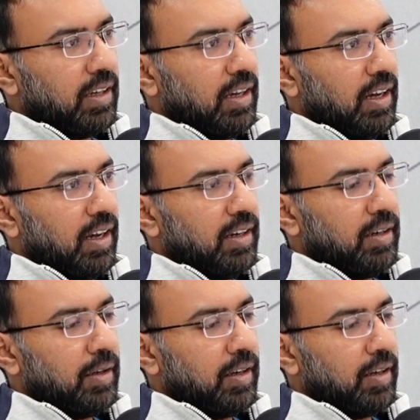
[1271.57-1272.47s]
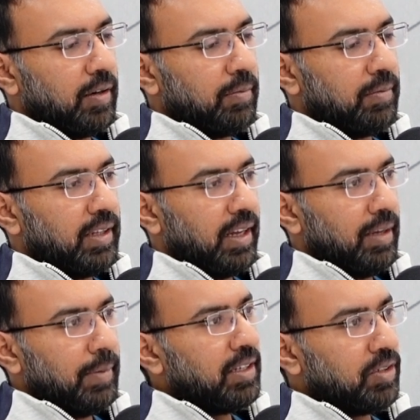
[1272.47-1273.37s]
and their
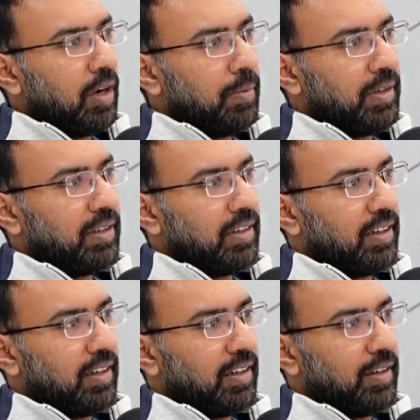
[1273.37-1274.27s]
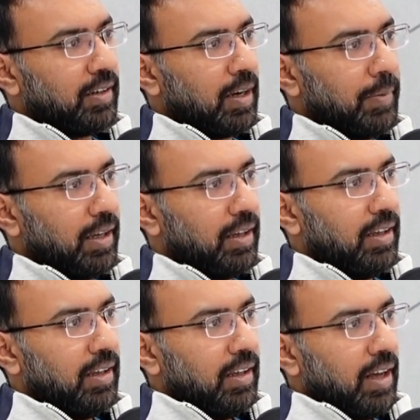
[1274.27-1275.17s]
email stopped coming.
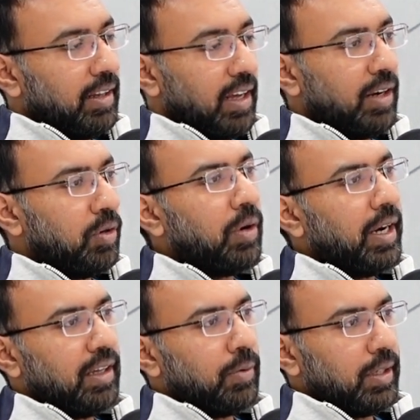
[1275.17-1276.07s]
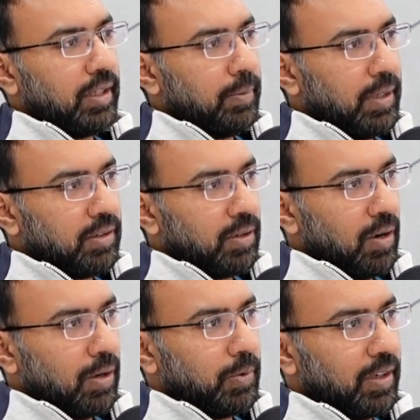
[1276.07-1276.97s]
And they had no idea why the emails are
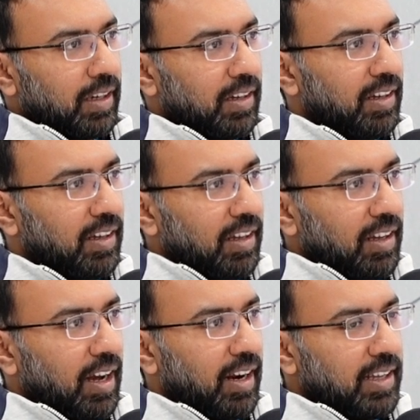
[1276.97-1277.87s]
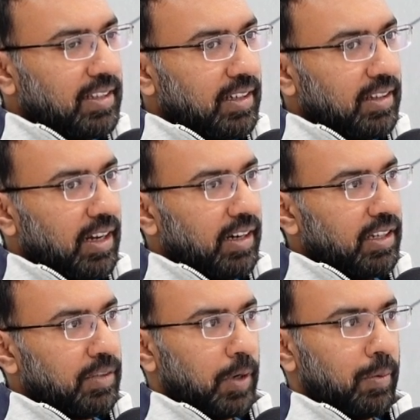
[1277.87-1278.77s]
not working. And I said that it
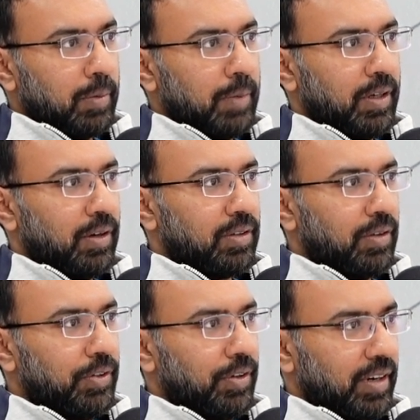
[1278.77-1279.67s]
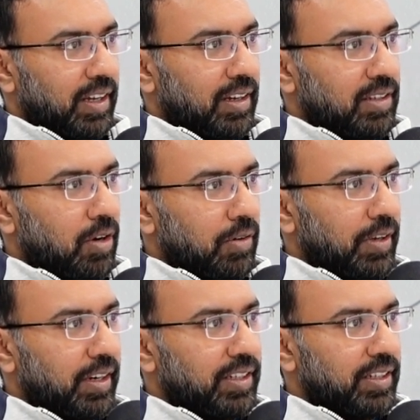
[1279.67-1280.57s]
is probably because of your DNS
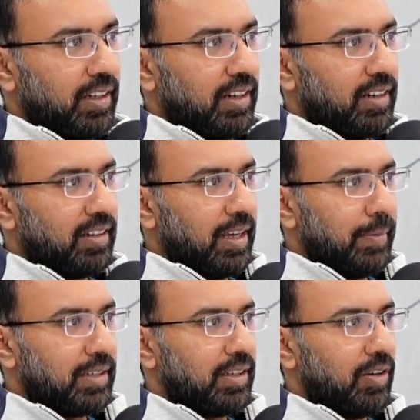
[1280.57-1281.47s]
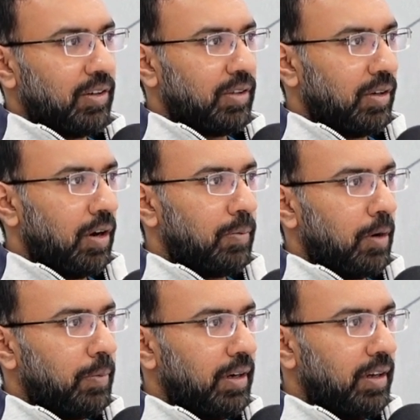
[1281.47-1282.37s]
configuration error. The MX records are not
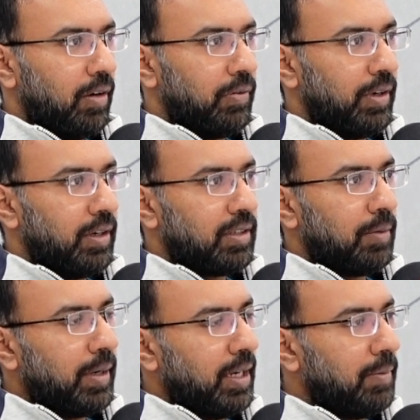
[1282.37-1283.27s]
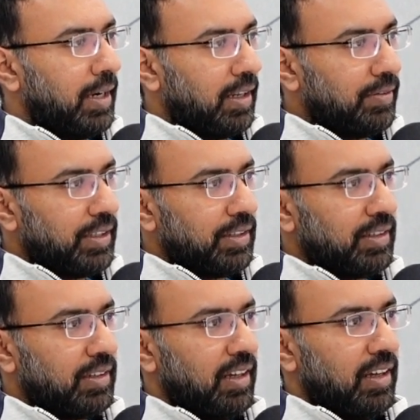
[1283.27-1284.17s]
properly configured. Somebody might have
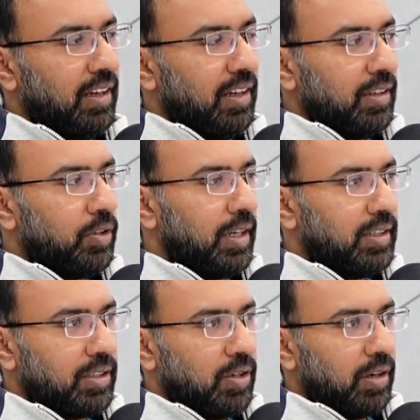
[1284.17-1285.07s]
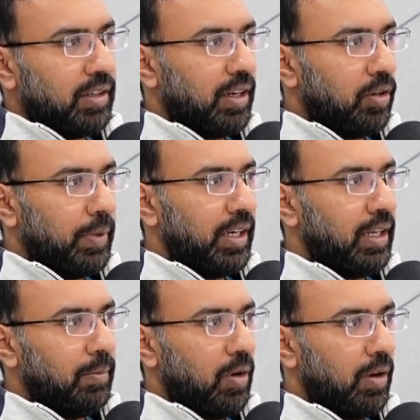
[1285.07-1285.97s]
changed it. So I just got their domain
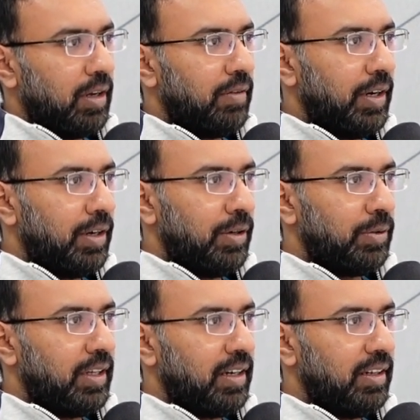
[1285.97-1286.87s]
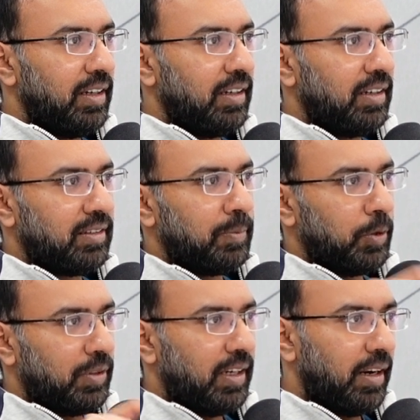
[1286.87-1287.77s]
name login, went into their DNS,
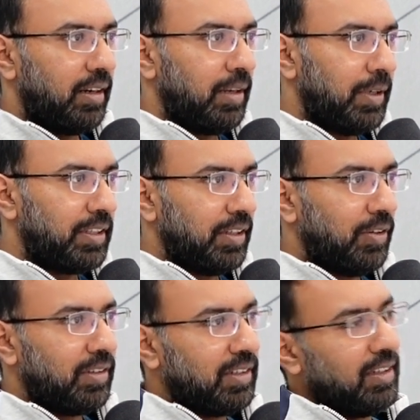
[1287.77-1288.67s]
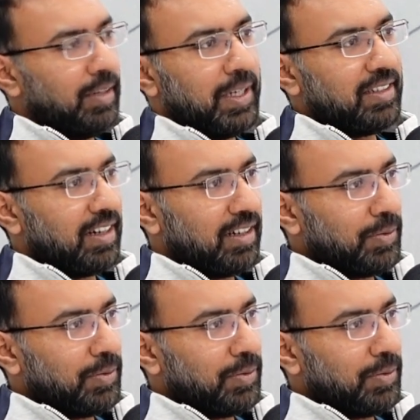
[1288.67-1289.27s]
put the correct MX records, and the email started